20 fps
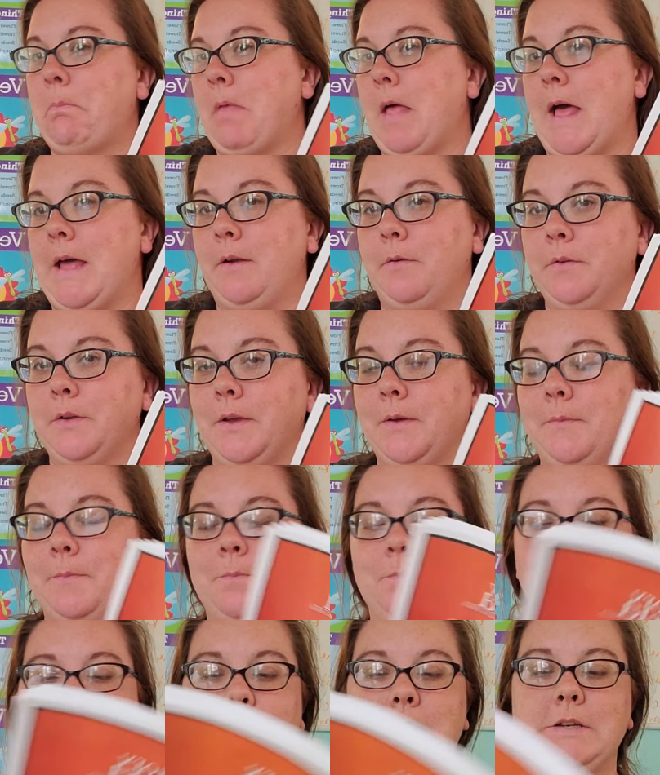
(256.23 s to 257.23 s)
I don't know.
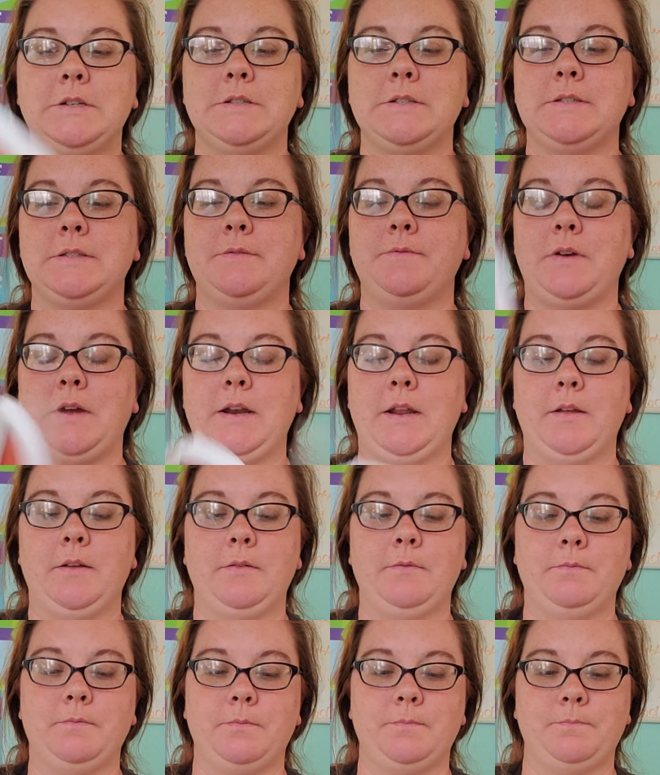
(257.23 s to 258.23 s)
I just find it
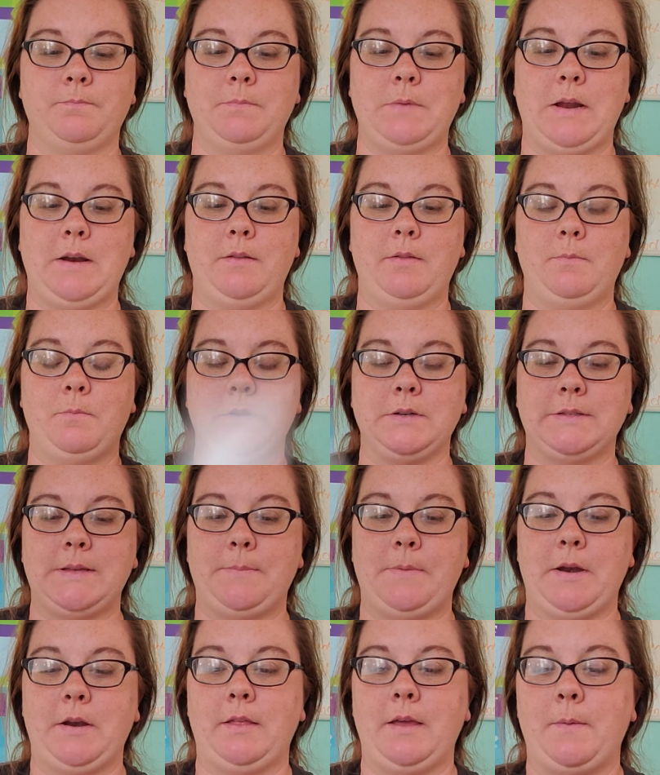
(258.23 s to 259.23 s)
better, works out
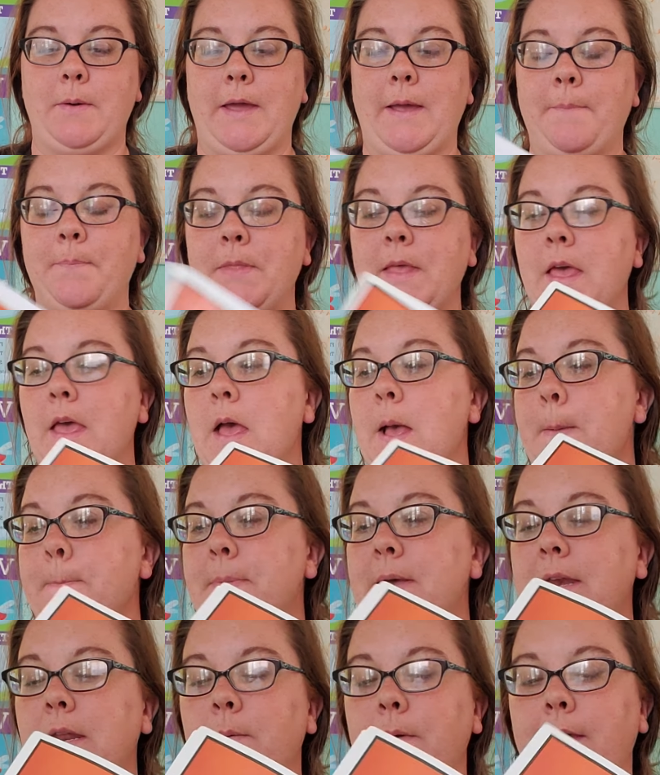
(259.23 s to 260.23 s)
better that way. But
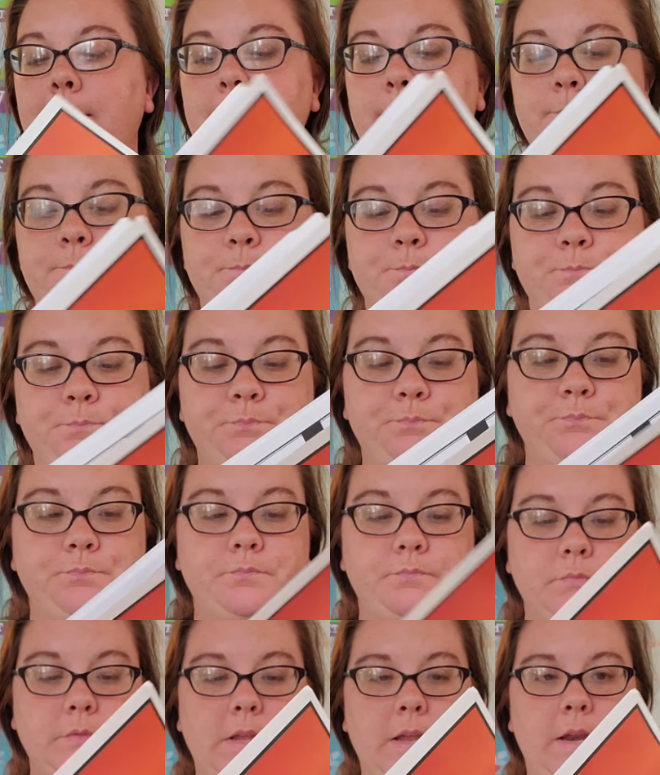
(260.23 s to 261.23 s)
anyway,
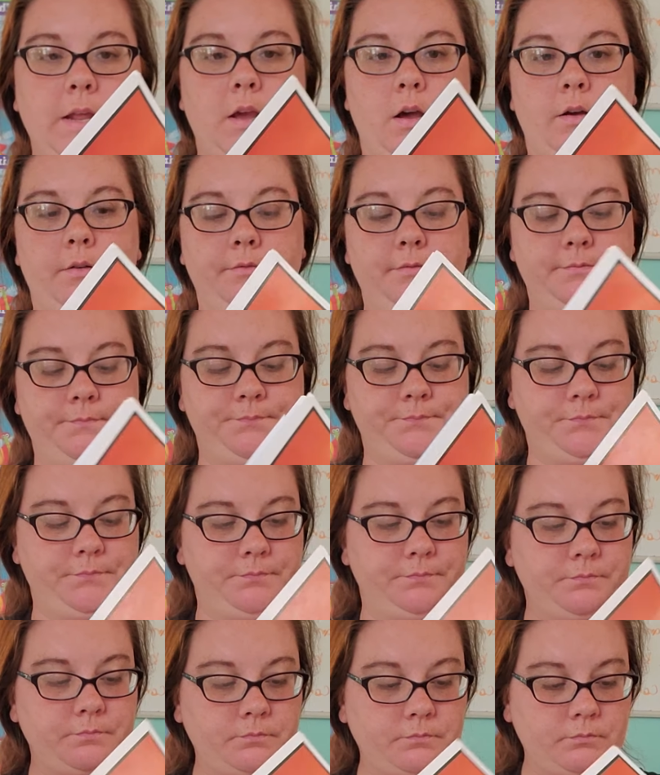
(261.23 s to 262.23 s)
getting off
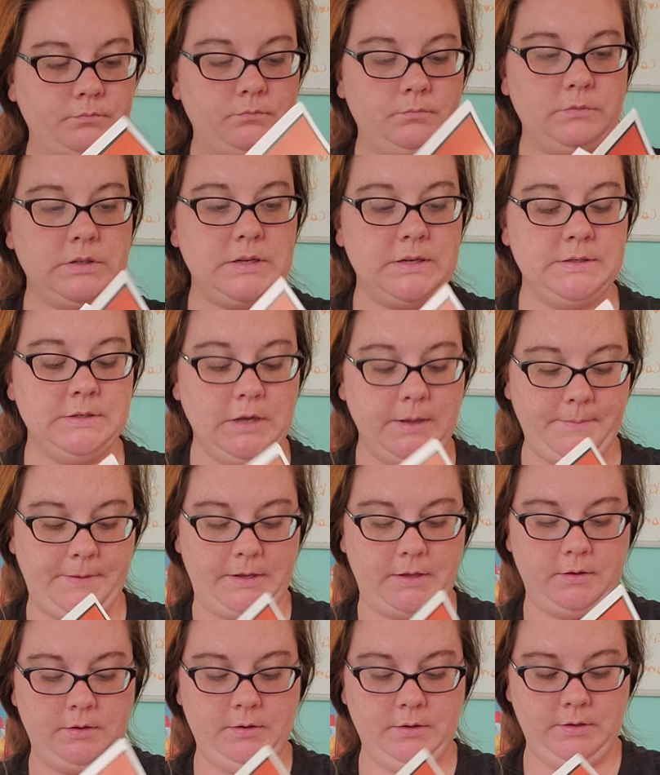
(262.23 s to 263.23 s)

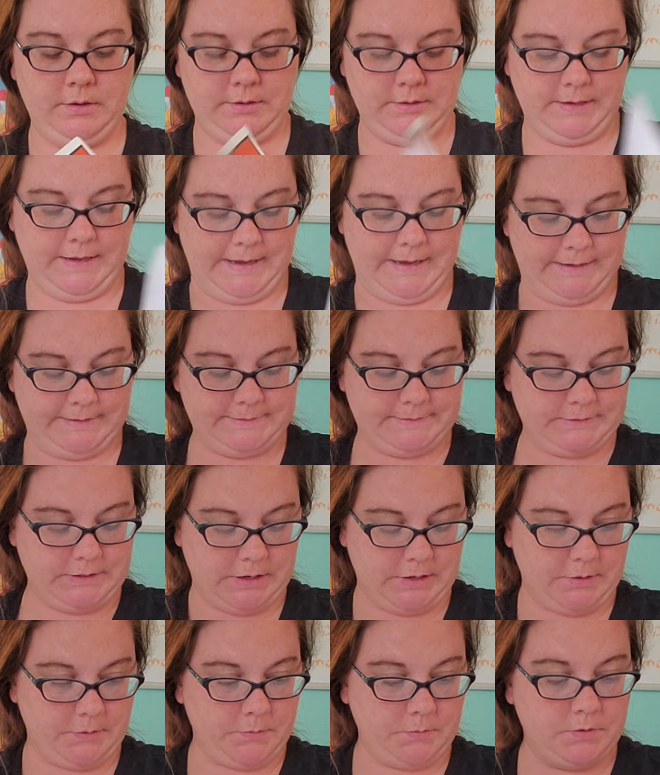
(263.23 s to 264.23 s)
topic. Okay,
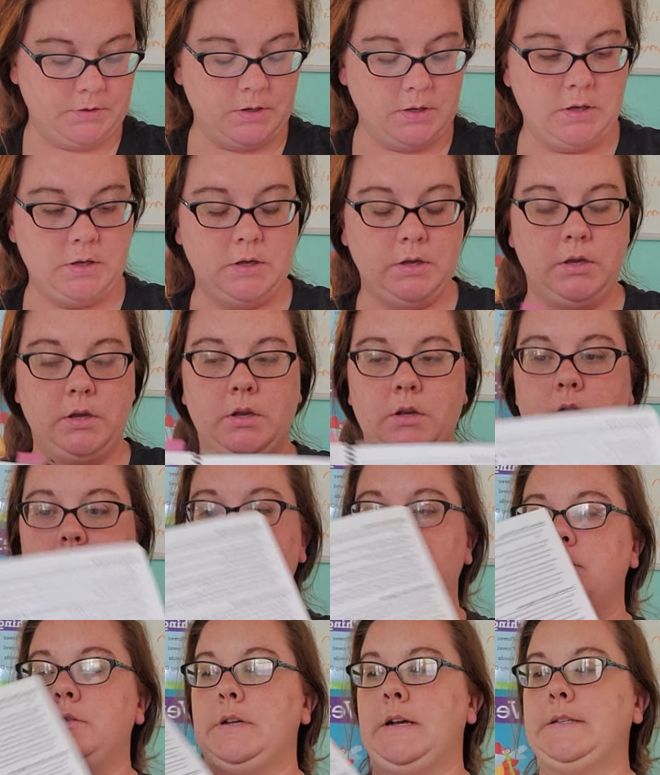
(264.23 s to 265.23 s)
so
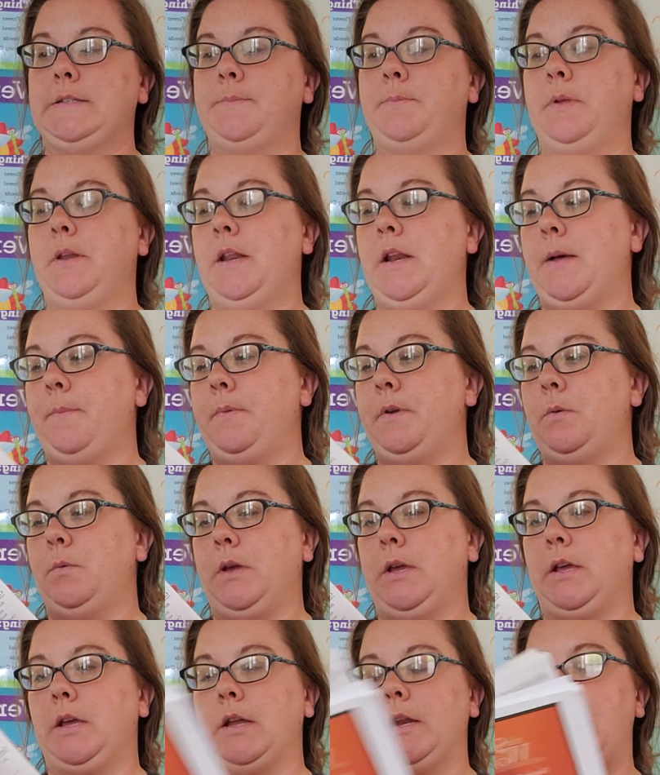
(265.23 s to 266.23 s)
I split it up in a
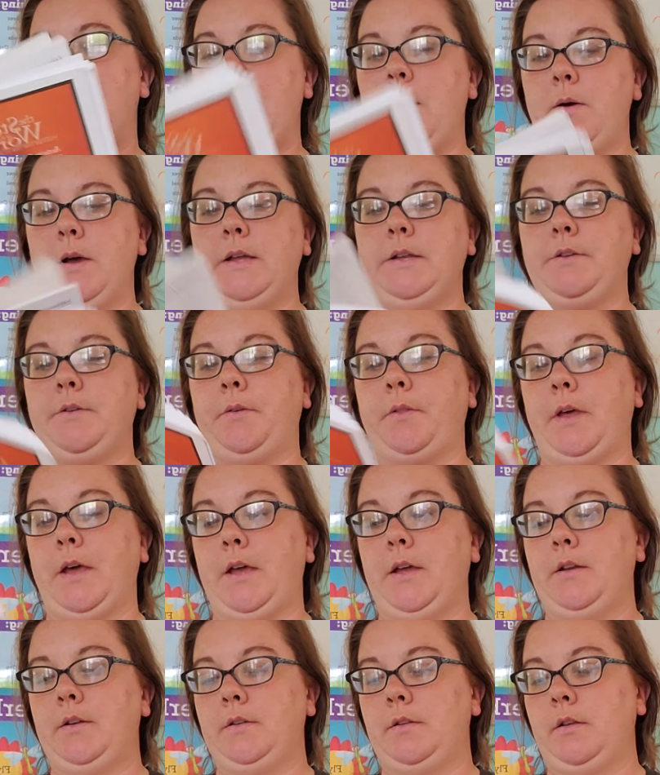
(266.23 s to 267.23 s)
week, and how I do
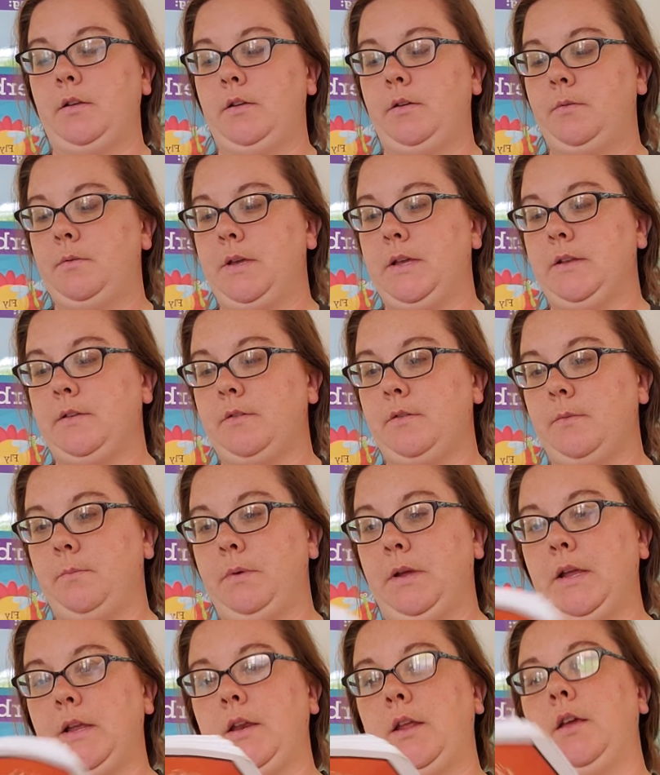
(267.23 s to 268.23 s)
that, let me get to a
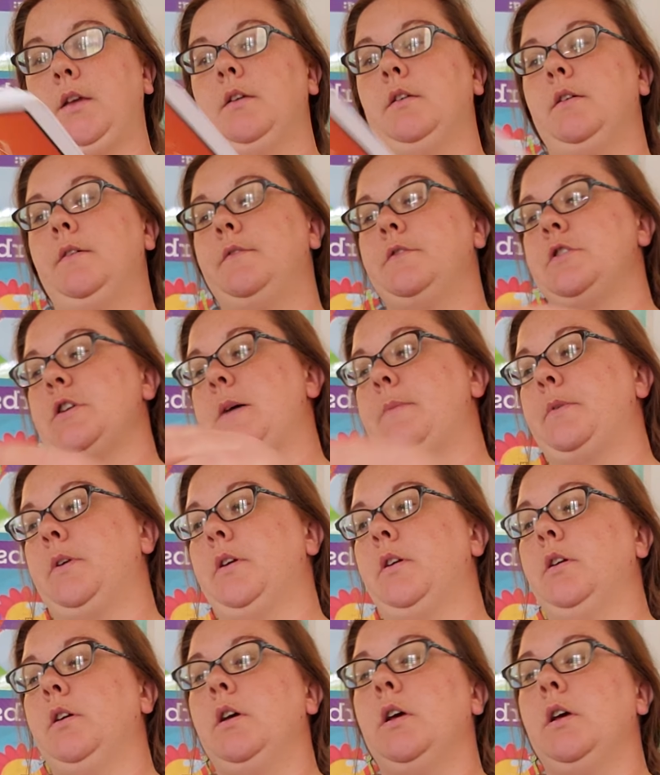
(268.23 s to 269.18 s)
beginning of the chapter.